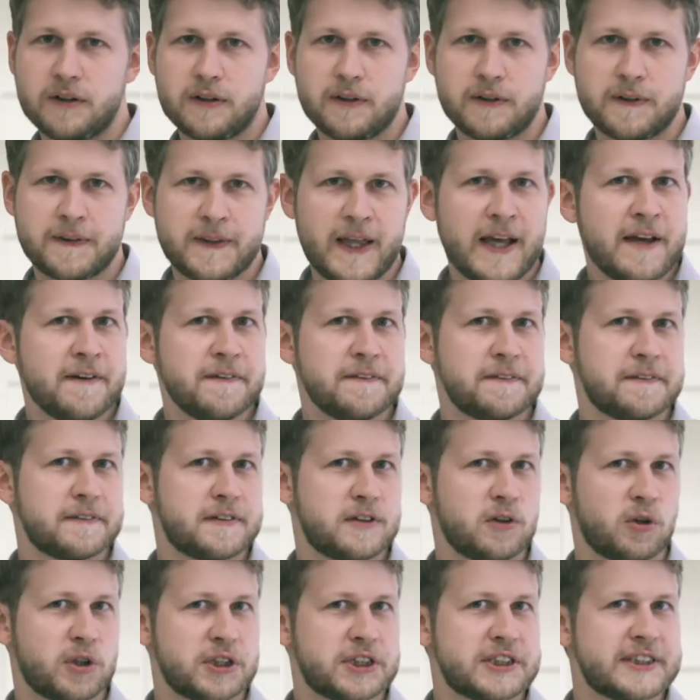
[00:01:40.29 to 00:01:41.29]

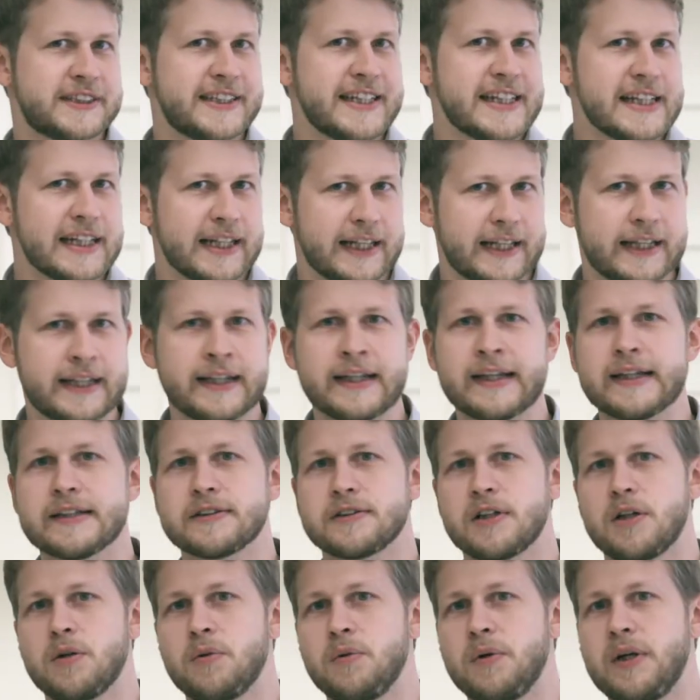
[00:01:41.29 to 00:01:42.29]
theft or stealing
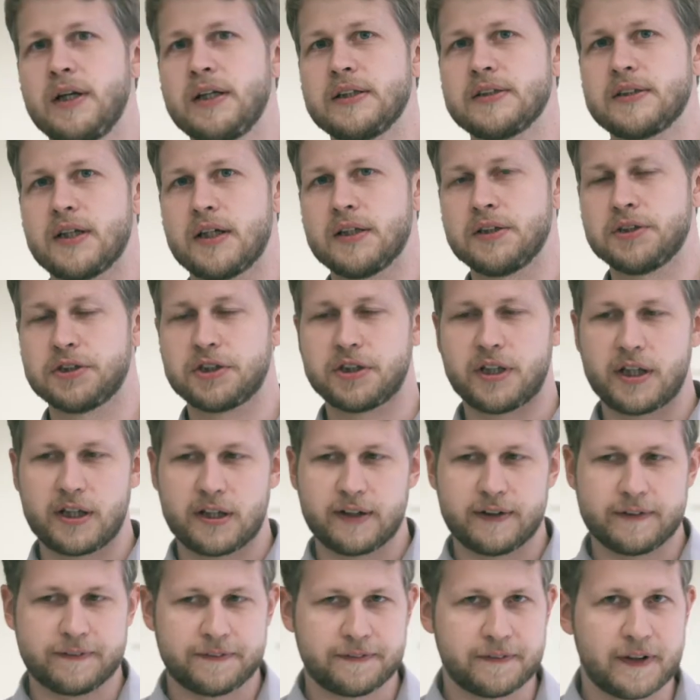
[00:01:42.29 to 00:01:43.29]
is only such
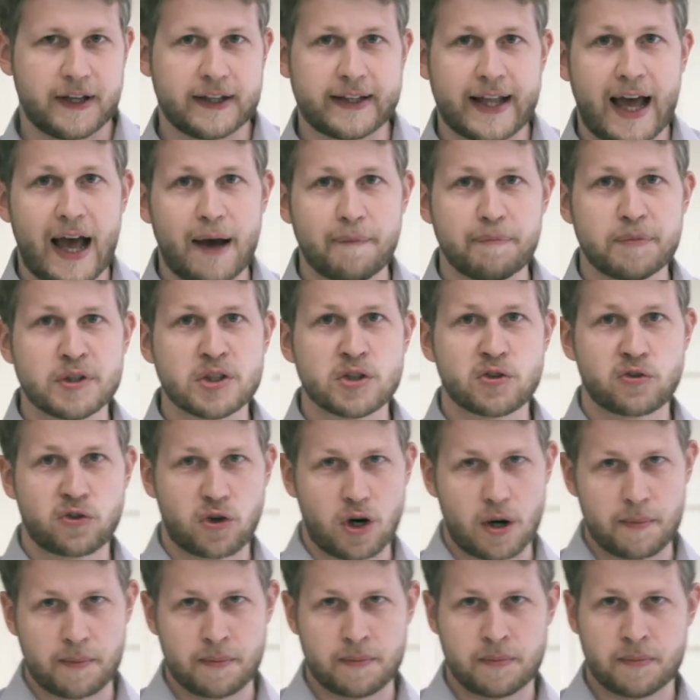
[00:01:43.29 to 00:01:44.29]
if it happens
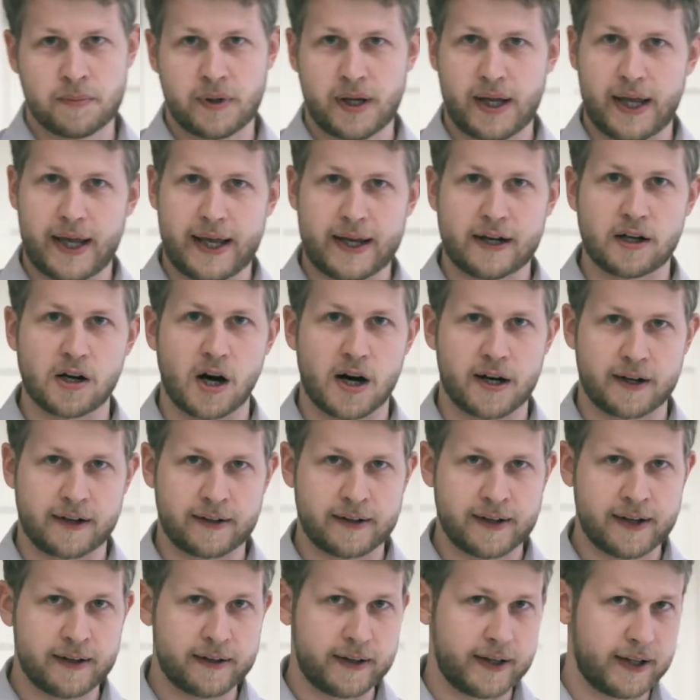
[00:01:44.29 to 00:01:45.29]
from a
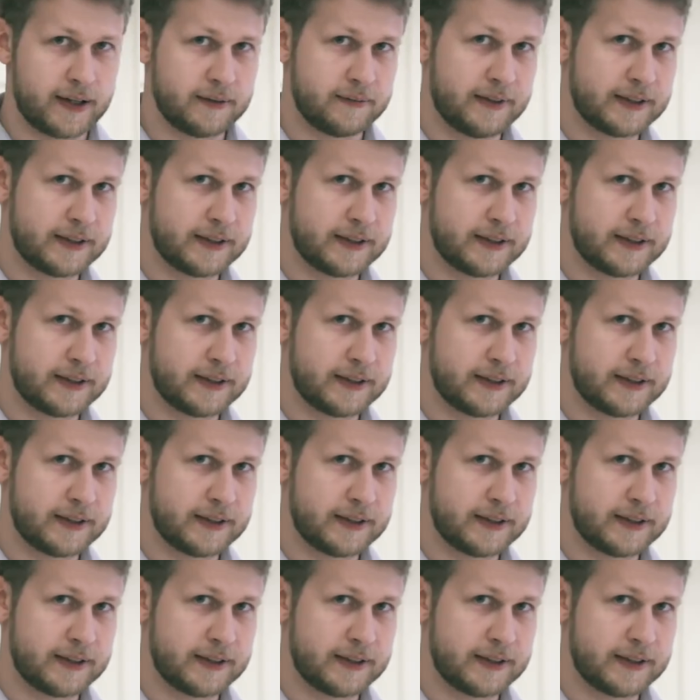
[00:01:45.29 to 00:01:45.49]
guarded area.